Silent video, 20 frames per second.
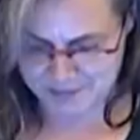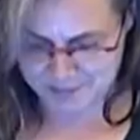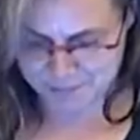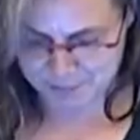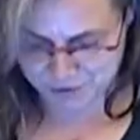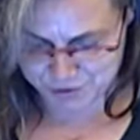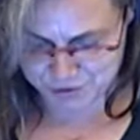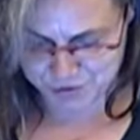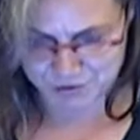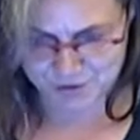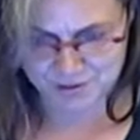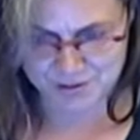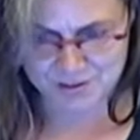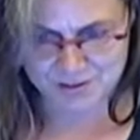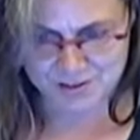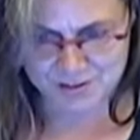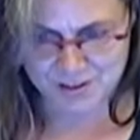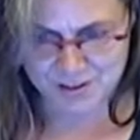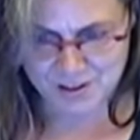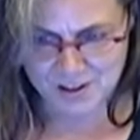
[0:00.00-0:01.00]

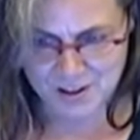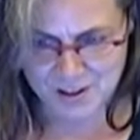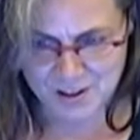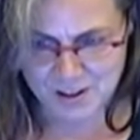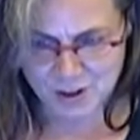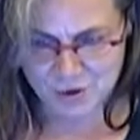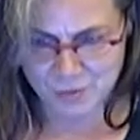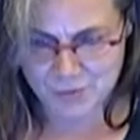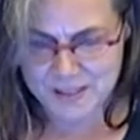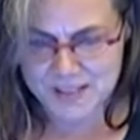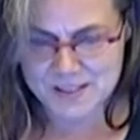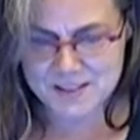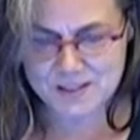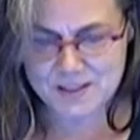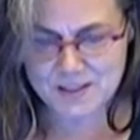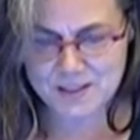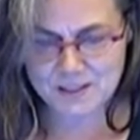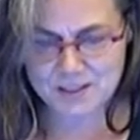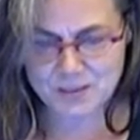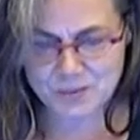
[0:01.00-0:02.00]
Brussels
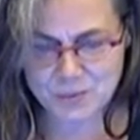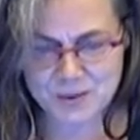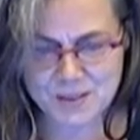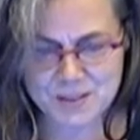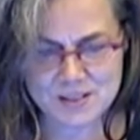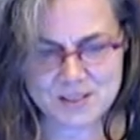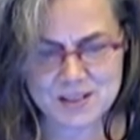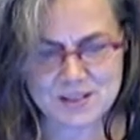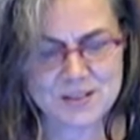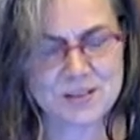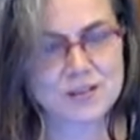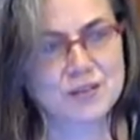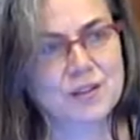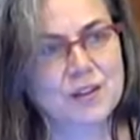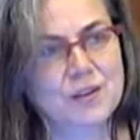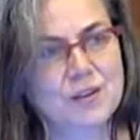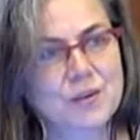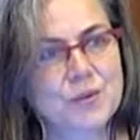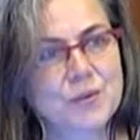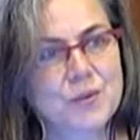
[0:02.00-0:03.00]
region, which, as you
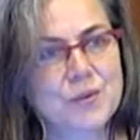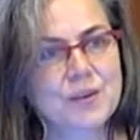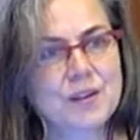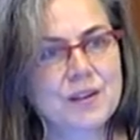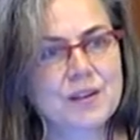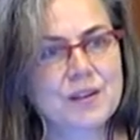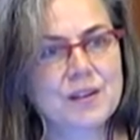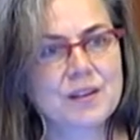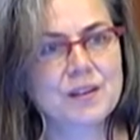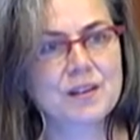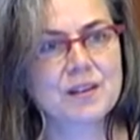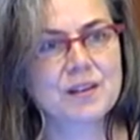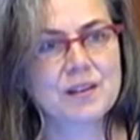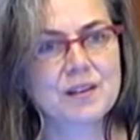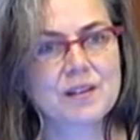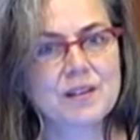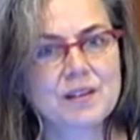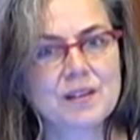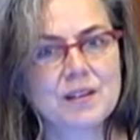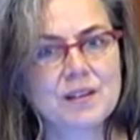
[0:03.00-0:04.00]
know,
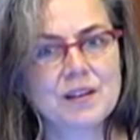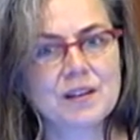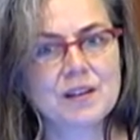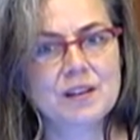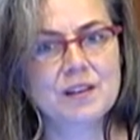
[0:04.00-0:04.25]
uh,